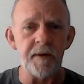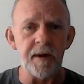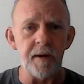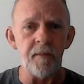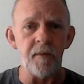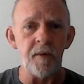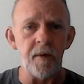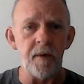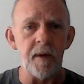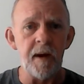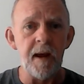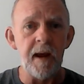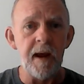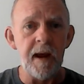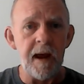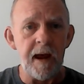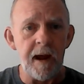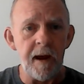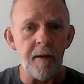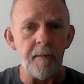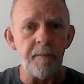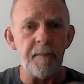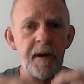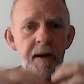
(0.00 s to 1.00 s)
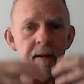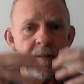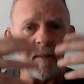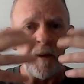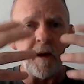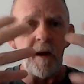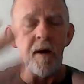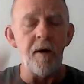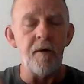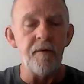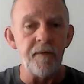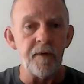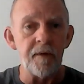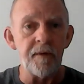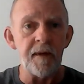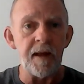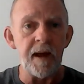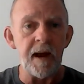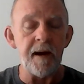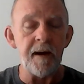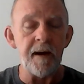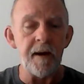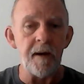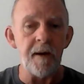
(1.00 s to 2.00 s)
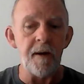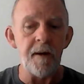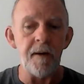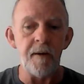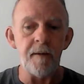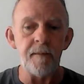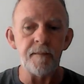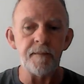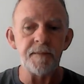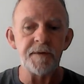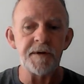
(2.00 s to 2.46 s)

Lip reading: that will help him over that hump.